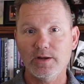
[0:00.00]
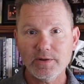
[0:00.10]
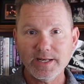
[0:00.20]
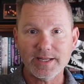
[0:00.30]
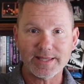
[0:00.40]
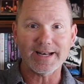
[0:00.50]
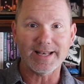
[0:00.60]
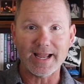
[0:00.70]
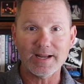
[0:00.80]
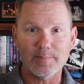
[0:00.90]
Go ahead and hit that
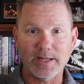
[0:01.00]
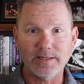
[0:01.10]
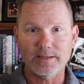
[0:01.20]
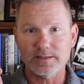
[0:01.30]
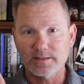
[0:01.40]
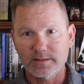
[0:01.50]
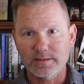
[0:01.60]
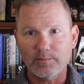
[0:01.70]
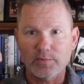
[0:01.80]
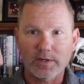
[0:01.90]
like button. It's
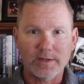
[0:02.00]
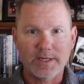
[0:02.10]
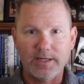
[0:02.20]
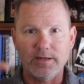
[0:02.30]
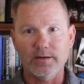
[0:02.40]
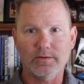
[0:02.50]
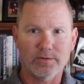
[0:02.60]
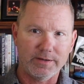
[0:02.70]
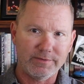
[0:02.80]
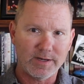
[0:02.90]
somewhere here
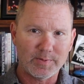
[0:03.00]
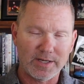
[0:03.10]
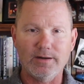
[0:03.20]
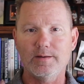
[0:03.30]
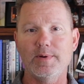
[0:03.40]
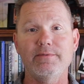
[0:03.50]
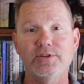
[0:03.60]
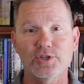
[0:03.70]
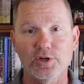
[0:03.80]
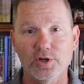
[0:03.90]
or even up here. I'm not even
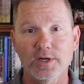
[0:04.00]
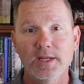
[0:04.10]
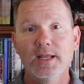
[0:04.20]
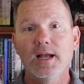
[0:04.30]
sure.